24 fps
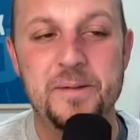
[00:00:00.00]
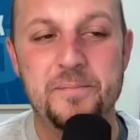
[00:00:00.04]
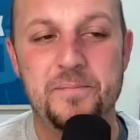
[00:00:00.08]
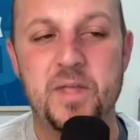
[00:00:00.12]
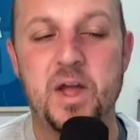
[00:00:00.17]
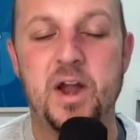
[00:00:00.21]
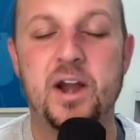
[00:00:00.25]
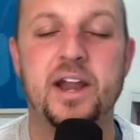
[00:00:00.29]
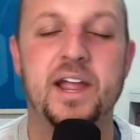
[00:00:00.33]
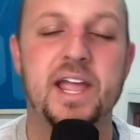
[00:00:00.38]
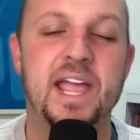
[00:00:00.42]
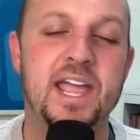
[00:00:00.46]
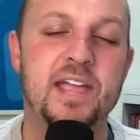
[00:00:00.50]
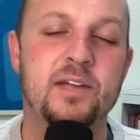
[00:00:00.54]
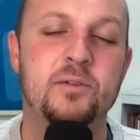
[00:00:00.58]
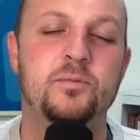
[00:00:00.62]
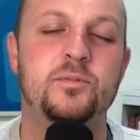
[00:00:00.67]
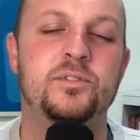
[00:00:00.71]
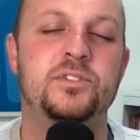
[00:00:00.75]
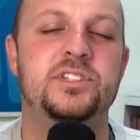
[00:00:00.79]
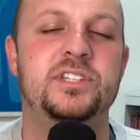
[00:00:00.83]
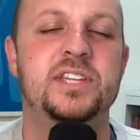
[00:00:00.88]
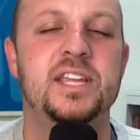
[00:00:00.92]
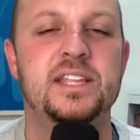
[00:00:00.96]
All right. Hey,
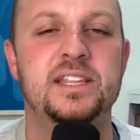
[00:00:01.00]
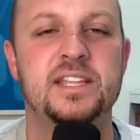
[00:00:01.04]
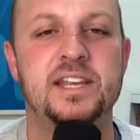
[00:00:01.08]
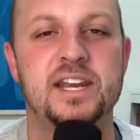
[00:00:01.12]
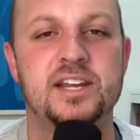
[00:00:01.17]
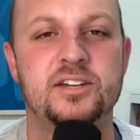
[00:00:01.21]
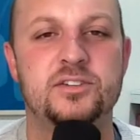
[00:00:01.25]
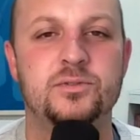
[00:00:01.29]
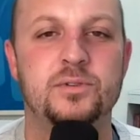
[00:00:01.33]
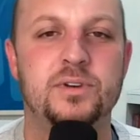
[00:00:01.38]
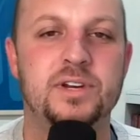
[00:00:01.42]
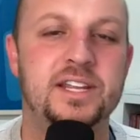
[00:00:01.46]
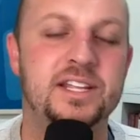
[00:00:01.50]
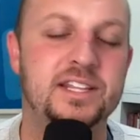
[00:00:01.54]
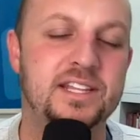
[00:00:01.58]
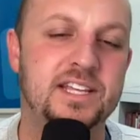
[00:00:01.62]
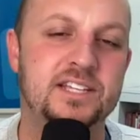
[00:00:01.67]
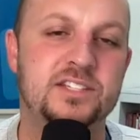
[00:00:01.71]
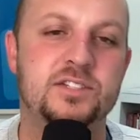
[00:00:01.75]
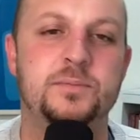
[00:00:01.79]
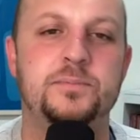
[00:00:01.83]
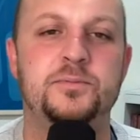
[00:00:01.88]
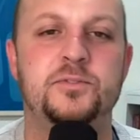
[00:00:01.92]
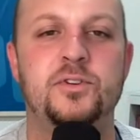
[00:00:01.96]
we'll see you on the next one. Hit that
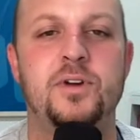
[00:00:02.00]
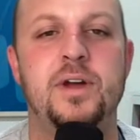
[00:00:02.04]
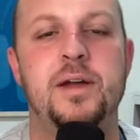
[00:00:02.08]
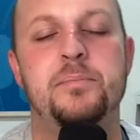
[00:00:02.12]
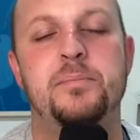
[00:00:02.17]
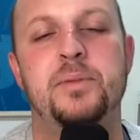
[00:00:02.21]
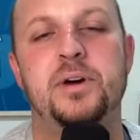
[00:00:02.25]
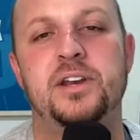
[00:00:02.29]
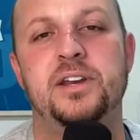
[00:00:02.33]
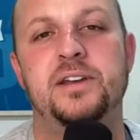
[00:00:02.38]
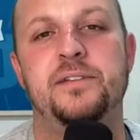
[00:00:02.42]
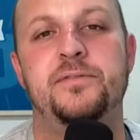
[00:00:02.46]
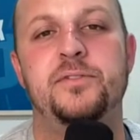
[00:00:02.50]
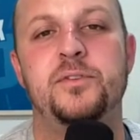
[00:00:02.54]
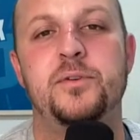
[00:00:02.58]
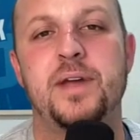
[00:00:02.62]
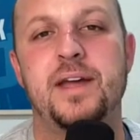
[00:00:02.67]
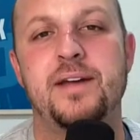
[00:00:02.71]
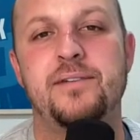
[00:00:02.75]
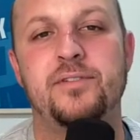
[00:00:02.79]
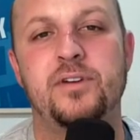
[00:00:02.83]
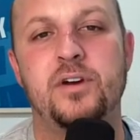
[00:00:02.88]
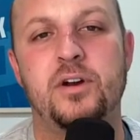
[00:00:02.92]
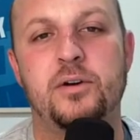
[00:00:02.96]
subscribe button if you
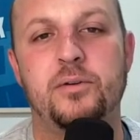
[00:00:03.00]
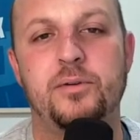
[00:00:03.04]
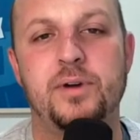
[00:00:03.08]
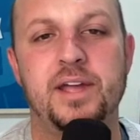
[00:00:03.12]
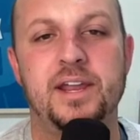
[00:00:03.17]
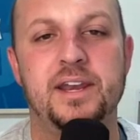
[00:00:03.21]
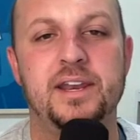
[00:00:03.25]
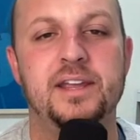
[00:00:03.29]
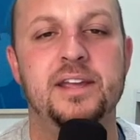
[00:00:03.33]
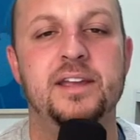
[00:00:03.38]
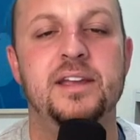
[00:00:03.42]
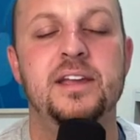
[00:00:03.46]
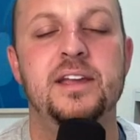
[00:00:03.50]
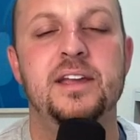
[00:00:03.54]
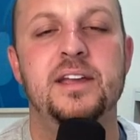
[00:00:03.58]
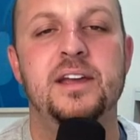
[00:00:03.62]
haven't already.